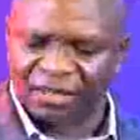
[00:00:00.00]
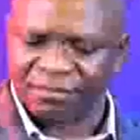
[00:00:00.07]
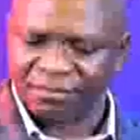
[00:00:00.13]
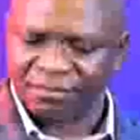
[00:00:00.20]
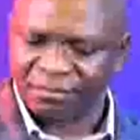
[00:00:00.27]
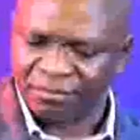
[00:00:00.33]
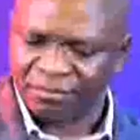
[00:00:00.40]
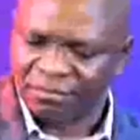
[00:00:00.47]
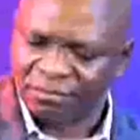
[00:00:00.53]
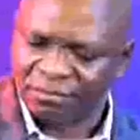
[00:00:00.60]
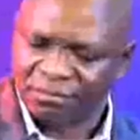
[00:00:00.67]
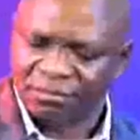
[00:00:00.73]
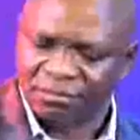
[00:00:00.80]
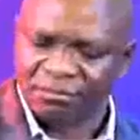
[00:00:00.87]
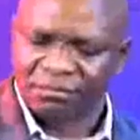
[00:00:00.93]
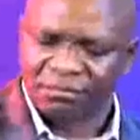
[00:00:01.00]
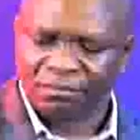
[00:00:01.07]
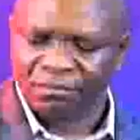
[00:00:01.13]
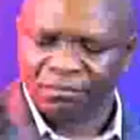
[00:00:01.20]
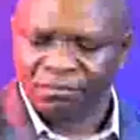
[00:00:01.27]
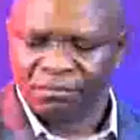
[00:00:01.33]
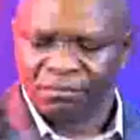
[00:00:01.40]
Amen.
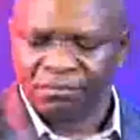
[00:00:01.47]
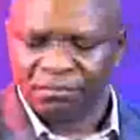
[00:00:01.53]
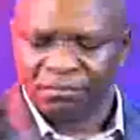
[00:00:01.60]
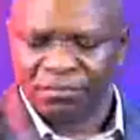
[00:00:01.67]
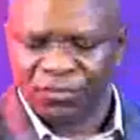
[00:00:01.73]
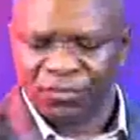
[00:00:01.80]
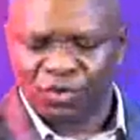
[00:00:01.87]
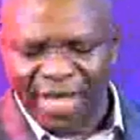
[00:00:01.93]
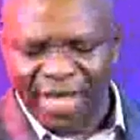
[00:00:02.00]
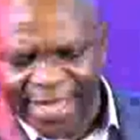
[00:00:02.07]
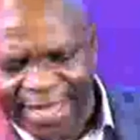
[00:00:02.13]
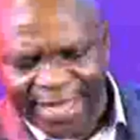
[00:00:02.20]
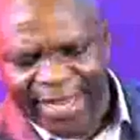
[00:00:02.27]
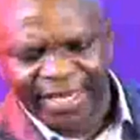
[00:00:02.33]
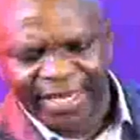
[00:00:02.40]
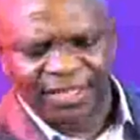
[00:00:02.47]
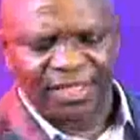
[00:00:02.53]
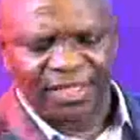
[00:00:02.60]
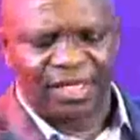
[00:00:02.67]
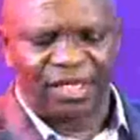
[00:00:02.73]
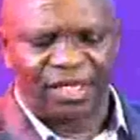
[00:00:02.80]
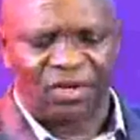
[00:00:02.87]
So engage
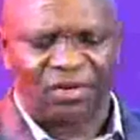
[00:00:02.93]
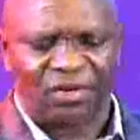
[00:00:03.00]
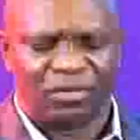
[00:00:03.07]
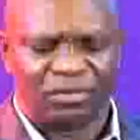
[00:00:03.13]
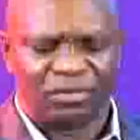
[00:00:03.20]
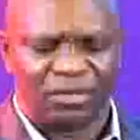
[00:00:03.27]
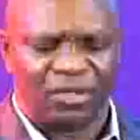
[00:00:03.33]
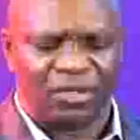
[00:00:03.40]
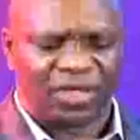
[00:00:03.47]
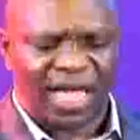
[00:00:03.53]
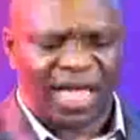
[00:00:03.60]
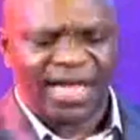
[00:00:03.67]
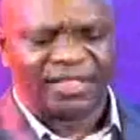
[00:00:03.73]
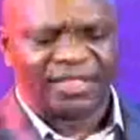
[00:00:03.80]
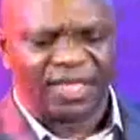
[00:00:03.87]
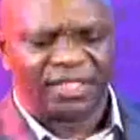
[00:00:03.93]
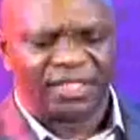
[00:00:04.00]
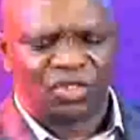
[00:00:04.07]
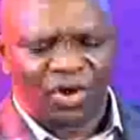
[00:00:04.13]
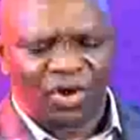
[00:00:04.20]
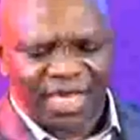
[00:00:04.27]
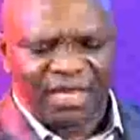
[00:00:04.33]
in your tithings, your
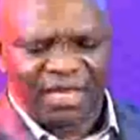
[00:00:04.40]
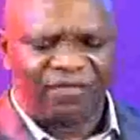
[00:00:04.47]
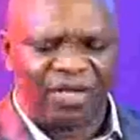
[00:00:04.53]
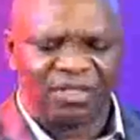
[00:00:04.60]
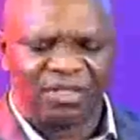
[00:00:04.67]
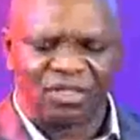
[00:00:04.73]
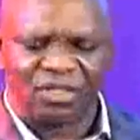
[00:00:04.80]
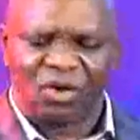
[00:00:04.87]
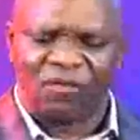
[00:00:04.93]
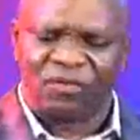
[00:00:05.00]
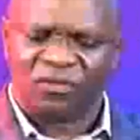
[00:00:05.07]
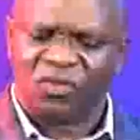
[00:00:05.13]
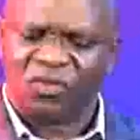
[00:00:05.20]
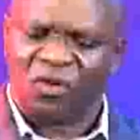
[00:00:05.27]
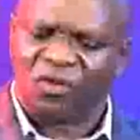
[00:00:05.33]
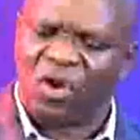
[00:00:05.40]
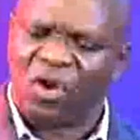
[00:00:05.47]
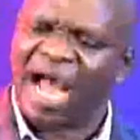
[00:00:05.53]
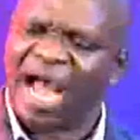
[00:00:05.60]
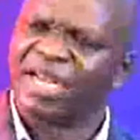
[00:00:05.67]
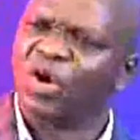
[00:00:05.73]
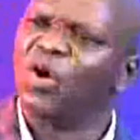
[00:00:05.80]
givings, your
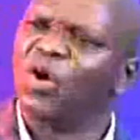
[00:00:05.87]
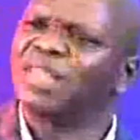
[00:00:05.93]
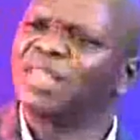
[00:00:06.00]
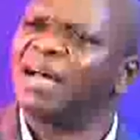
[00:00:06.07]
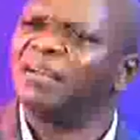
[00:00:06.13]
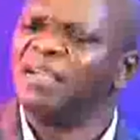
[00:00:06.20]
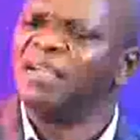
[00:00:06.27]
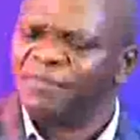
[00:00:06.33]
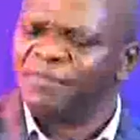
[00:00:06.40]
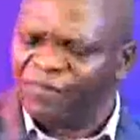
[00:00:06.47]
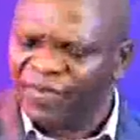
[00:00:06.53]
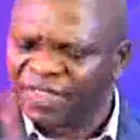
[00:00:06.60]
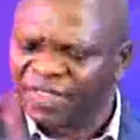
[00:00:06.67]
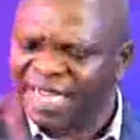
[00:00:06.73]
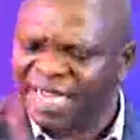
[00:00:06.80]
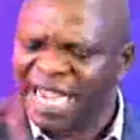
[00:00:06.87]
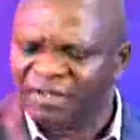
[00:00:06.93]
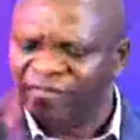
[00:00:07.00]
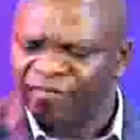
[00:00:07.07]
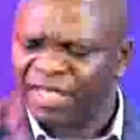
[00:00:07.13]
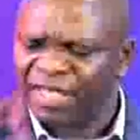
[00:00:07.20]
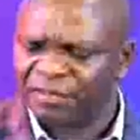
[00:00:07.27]
and other fiscal
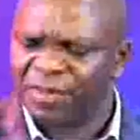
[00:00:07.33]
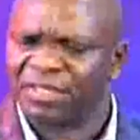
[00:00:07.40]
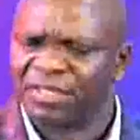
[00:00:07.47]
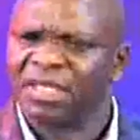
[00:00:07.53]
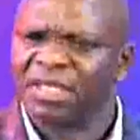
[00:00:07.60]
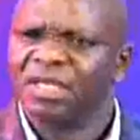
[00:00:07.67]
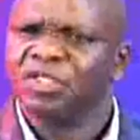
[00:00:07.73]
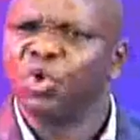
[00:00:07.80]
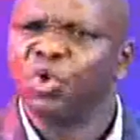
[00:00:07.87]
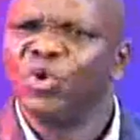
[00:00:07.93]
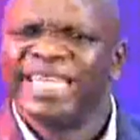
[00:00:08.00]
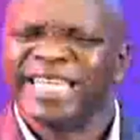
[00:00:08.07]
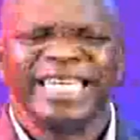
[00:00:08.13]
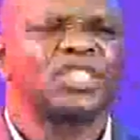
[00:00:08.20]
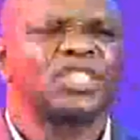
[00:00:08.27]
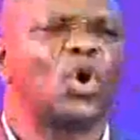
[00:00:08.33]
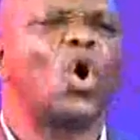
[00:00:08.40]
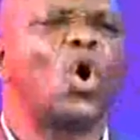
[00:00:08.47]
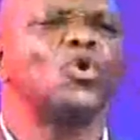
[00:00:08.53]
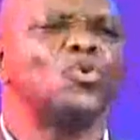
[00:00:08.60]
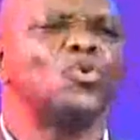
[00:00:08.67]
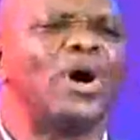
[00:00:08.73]
investment. Don't eat all
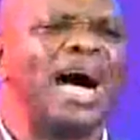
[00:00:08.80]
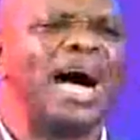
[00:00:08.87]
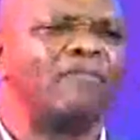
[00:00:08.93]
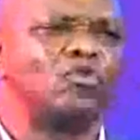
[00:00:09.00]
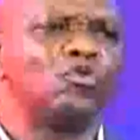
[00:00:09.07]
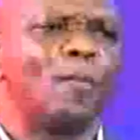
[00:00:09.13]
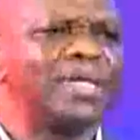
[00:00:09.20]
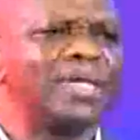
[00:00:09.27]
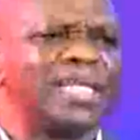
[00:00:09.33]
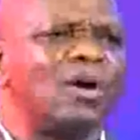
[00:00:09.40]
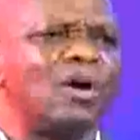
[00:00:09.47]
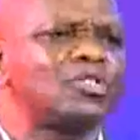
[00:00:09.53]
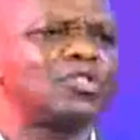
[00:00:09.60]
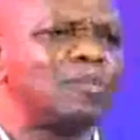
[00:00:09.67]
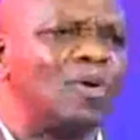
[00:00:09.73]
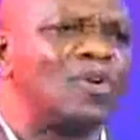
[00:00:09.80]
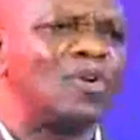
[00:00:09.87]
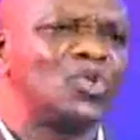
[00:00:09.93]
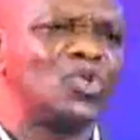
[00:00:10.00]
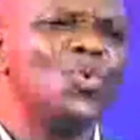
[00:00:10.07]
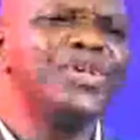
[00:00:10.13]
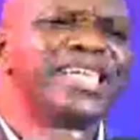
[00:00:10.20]
you have, no matter how small.
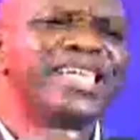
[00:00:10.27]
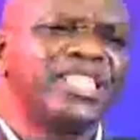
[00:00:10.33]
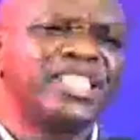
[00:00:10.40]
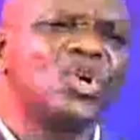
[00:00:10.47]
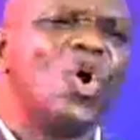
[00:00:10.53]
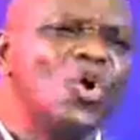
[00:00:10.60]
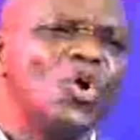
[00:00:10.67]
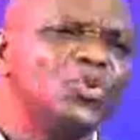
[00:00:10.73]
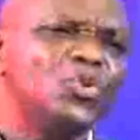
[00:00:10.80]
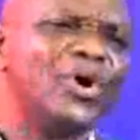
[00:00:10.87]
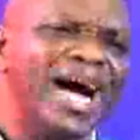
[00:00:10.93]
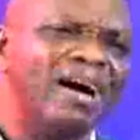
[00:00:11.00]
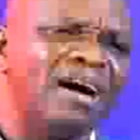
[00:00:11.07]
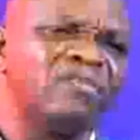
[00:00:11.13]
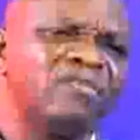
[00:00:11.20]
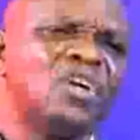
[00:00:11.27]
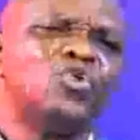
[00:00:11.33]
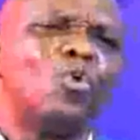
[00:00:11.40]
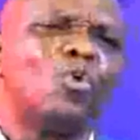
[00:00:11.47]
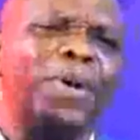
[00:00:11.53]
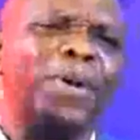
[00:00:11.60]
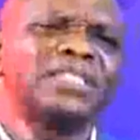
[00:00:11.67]
Don't eat all you have, no
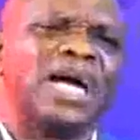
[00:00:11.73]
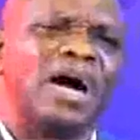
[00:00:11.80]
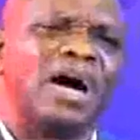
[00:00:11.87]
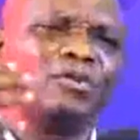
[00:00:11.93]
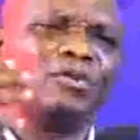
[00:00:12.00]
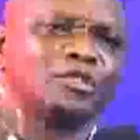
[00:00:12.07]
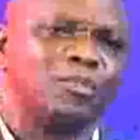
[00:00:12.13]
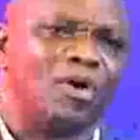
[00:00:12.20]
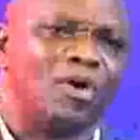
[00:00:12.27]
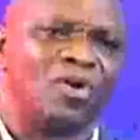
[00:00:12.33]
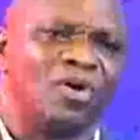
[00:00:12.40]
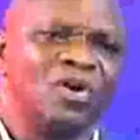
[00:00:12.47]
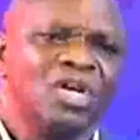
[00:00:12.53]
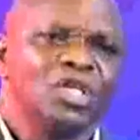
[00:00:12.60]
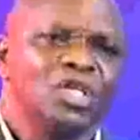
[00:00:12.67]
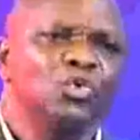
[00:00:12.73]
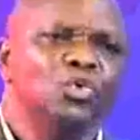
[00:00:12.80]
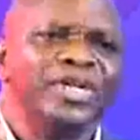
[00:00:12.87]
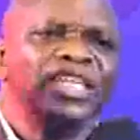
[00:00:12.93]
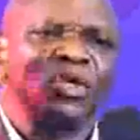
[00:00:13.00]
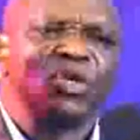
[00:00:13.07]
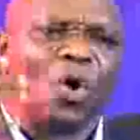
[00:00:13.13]
matter how small. You
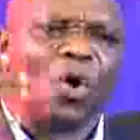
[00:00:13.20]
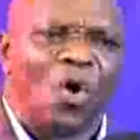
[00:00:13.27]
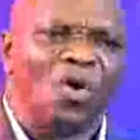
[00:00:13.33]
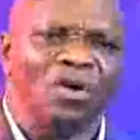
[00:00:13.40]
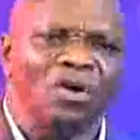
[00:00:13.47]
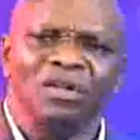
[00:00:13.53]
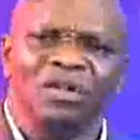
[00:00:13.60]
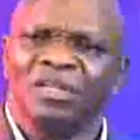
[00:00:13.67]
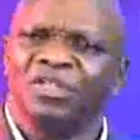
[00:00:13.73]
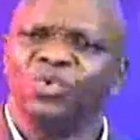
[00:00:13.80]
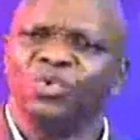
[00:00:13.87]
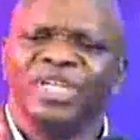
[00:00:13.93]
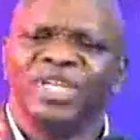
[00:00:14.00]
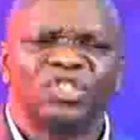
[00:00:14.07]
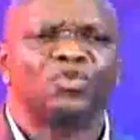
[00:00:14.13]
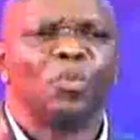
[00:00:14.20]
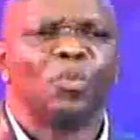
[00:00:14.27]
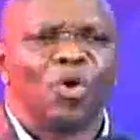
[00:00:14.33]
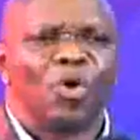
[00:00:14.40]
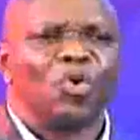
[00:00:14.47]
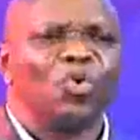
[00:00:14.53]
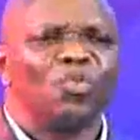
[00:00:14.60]
eat all, you eat
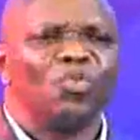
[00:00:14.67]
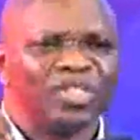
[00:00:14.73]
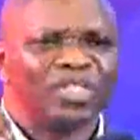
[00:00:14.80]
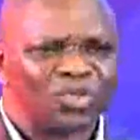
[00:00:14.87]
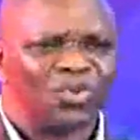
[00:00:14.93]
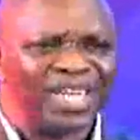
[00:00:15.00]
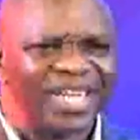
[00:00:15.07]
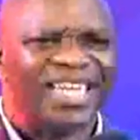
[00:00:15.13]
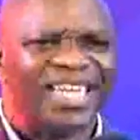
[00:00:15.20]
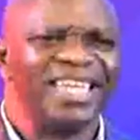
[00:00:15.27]
tomorrow with today.